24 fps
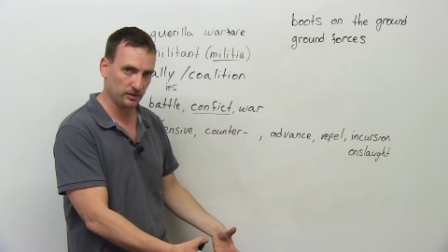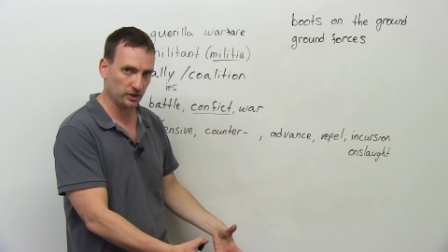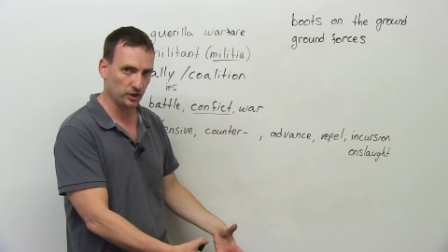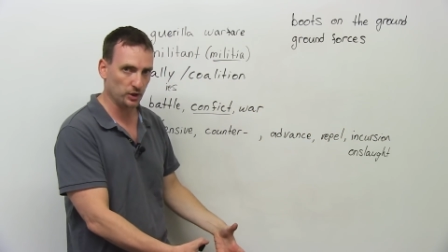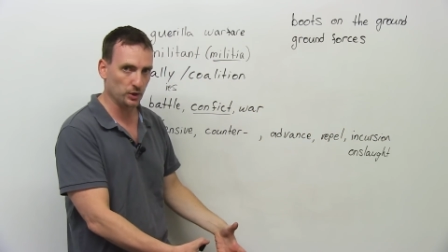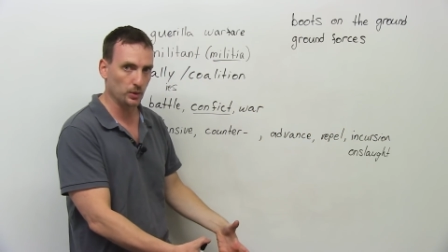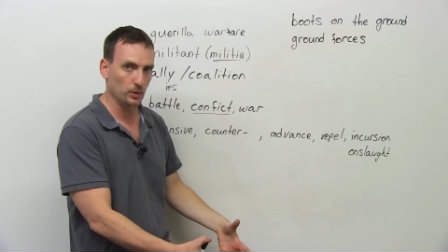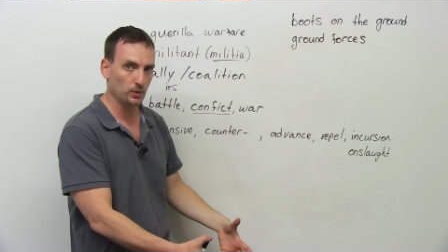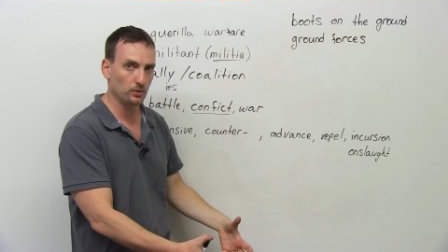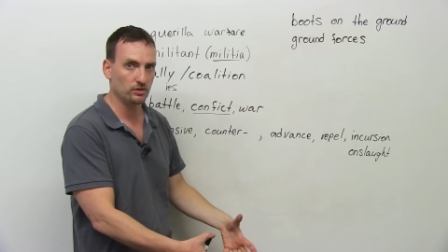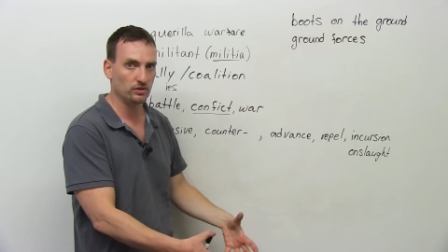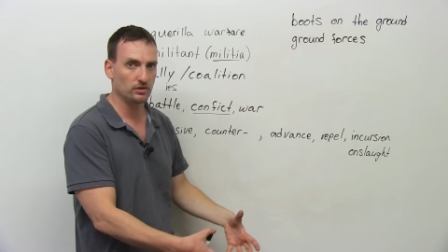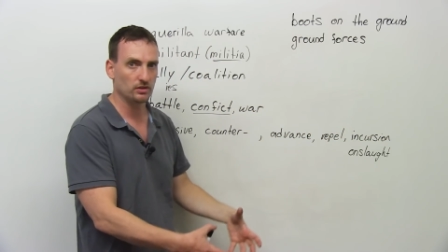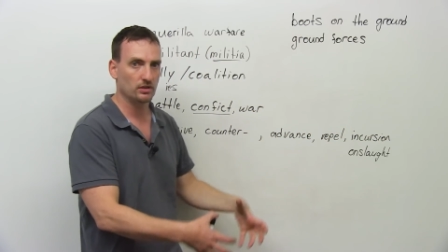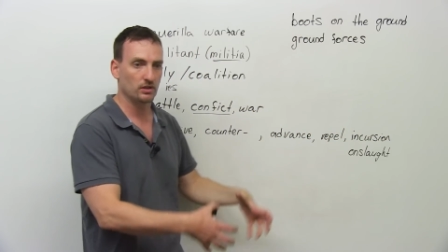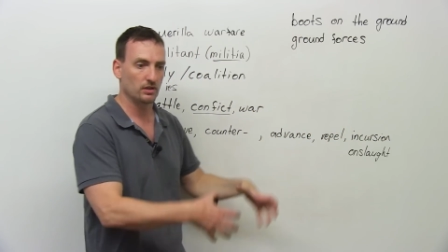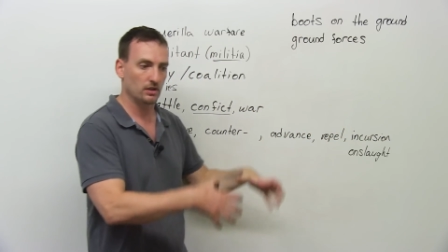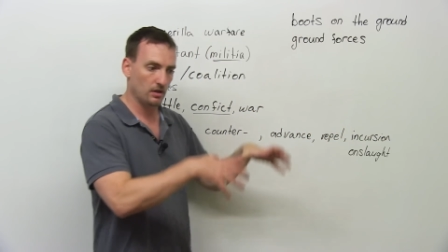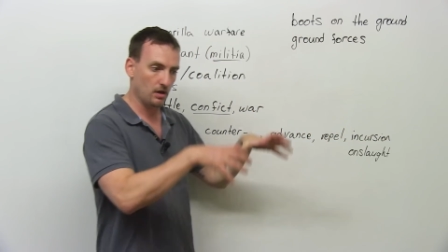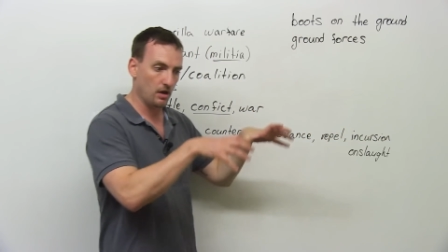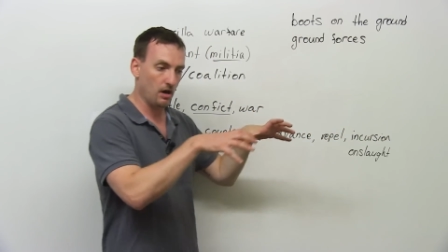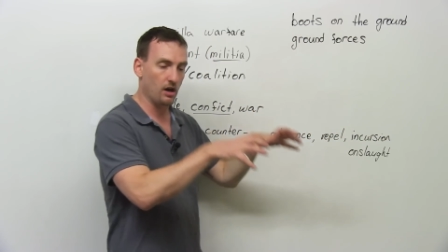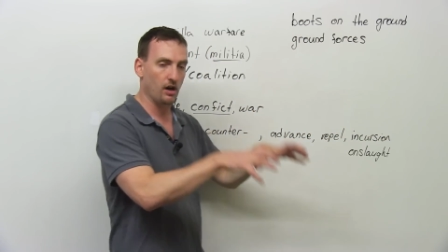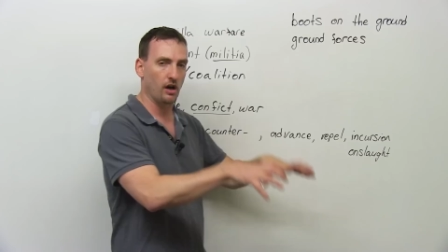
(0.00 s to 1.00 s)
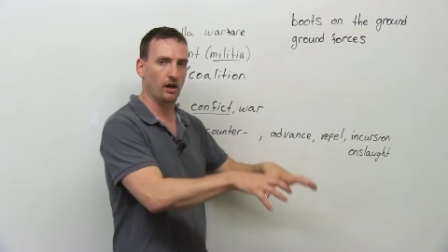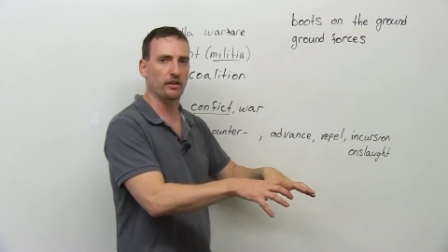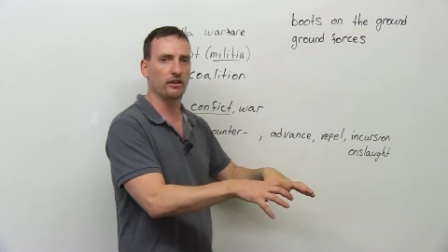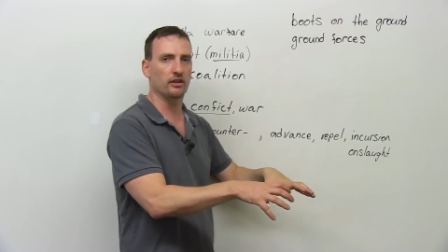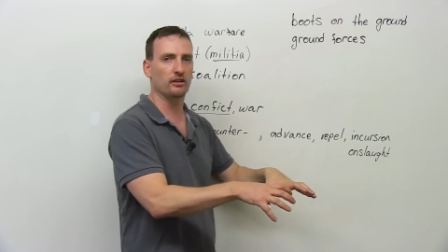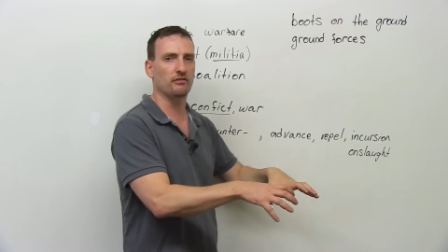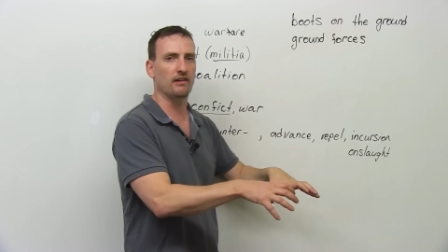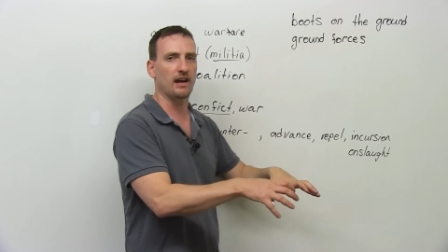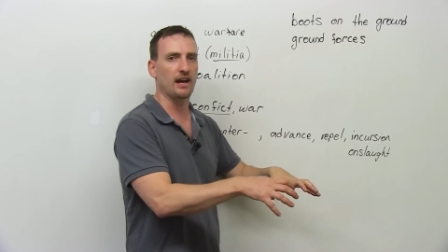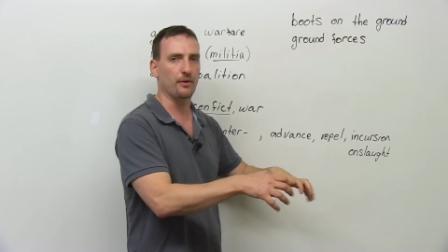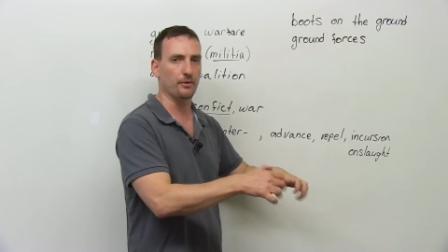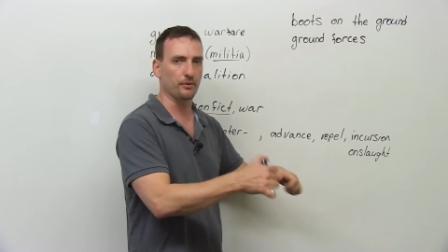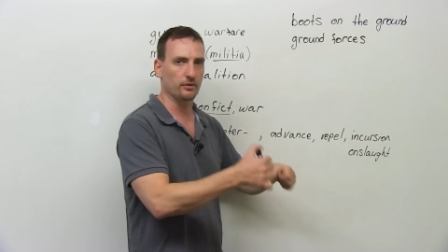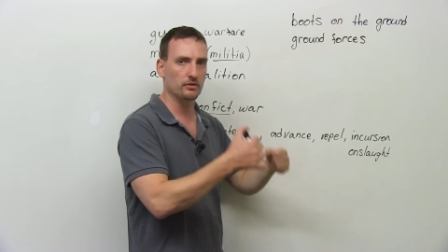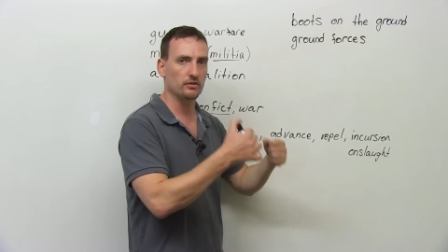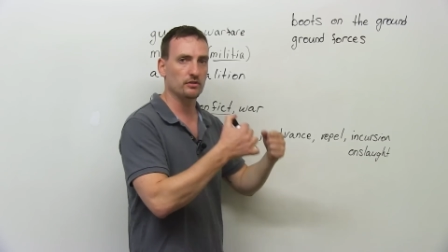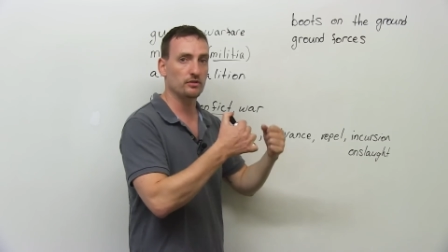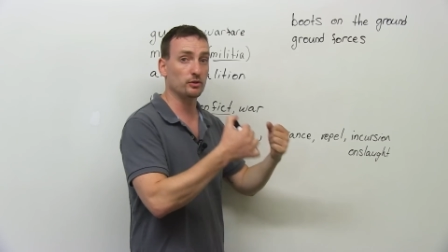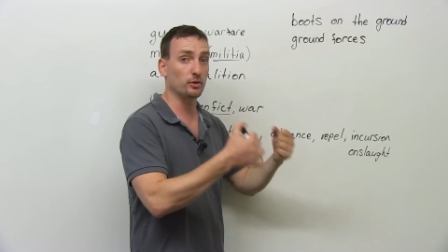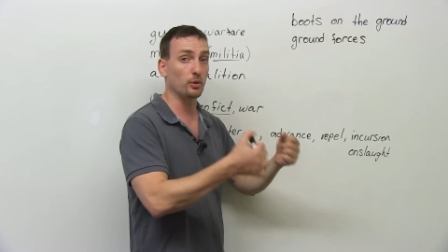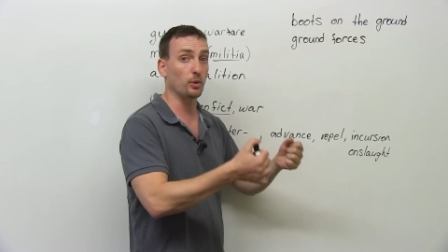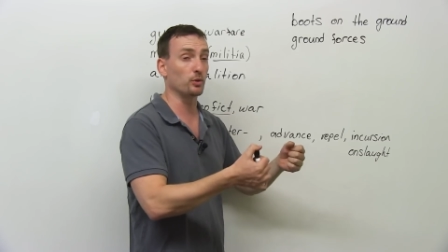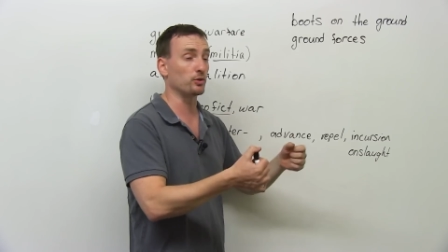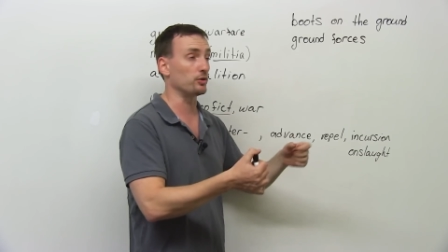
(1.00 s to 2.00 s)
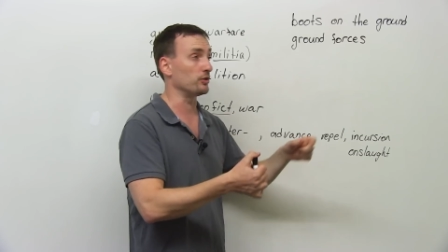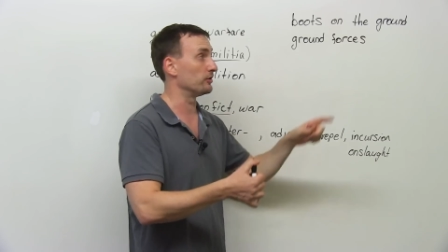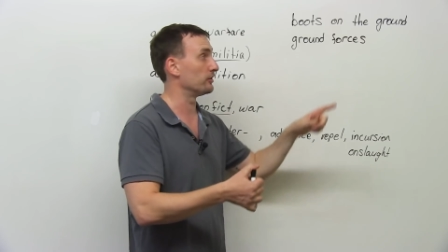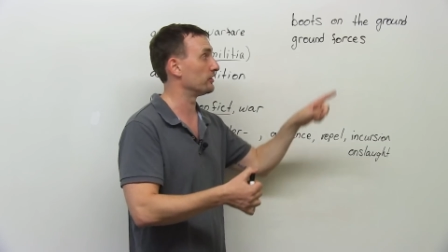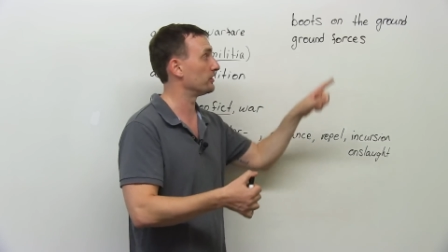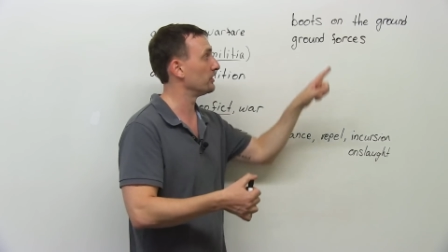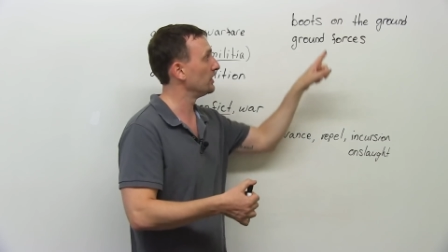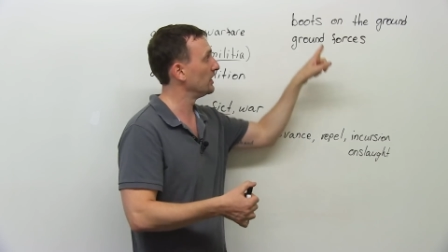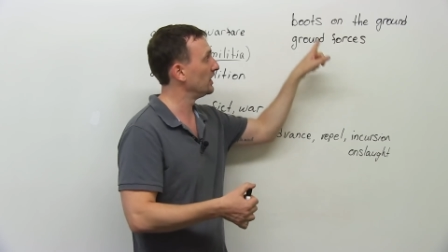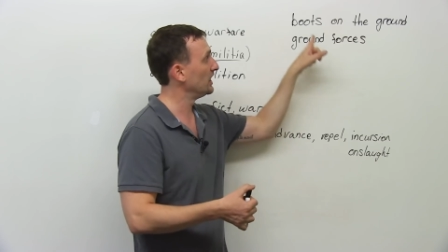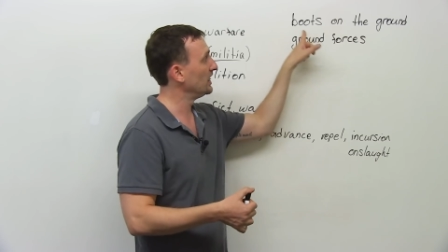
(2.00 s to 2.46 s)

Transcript: shoes, on the ground, soldiers.